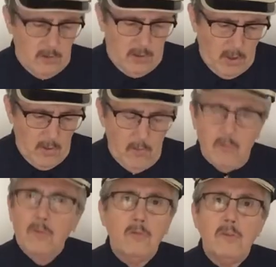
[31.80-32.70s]
So
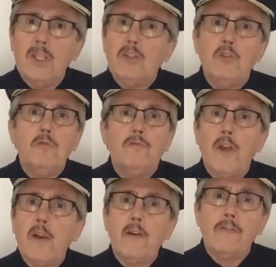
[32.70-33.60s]
did you
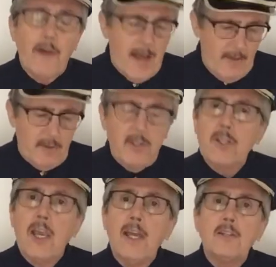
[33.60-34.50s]
verify the
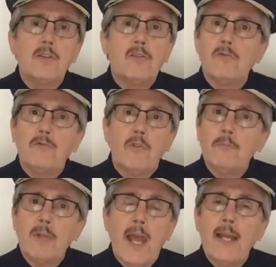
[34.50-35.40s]
sketch
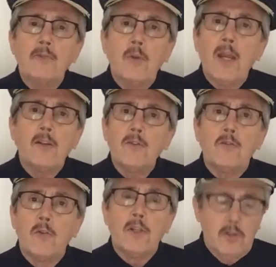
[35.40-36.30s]
from tax
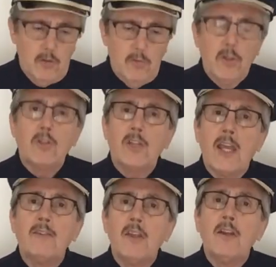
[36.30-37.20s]
records, or did you just
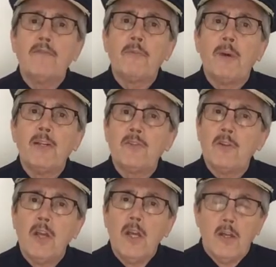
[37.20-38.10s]
take the
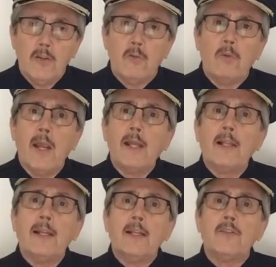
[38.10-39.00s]
information
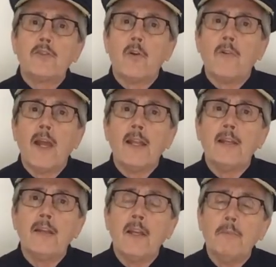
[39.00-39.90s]
directly and insert that
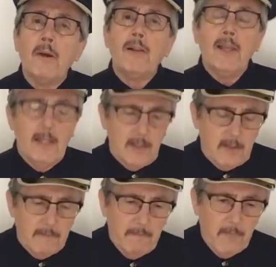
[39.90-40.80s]
into MLS?